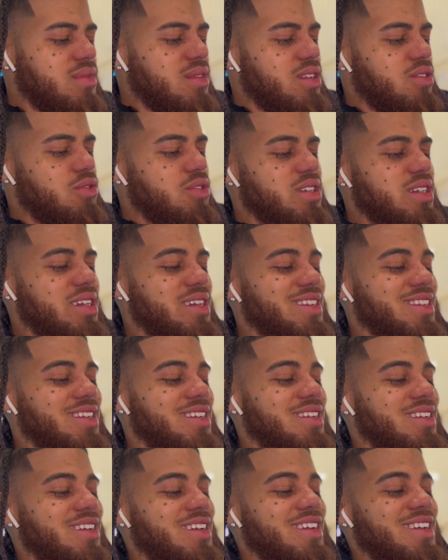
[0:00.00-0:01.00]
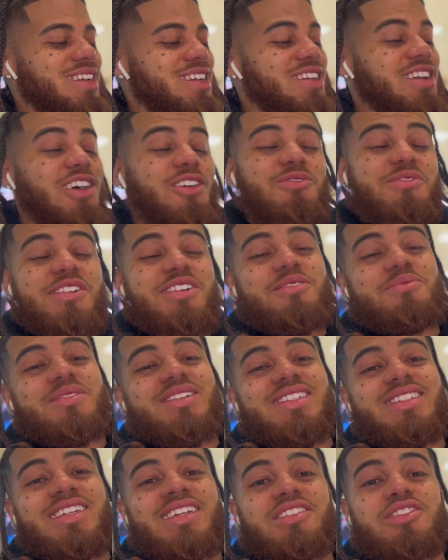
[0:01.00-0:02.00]
Beginning, y'all, we
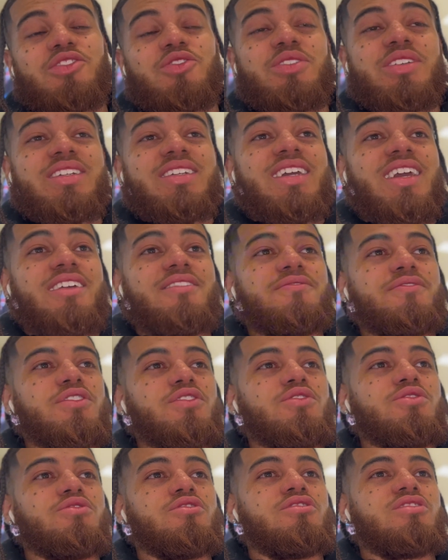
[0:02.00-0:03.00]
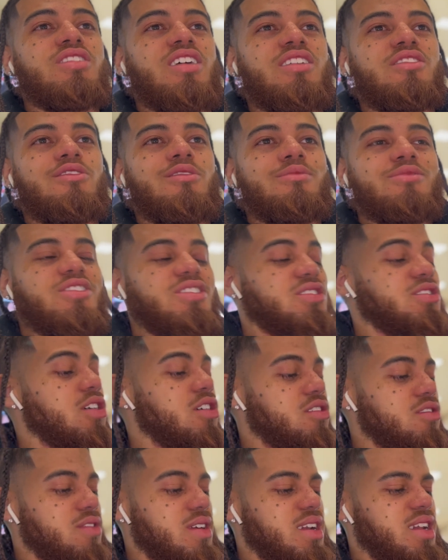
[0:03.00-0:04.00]
almost at 3K views. I know I'm just
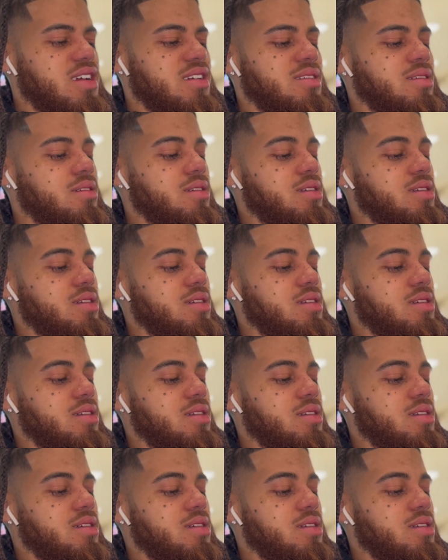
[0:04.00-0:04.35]
talking right now.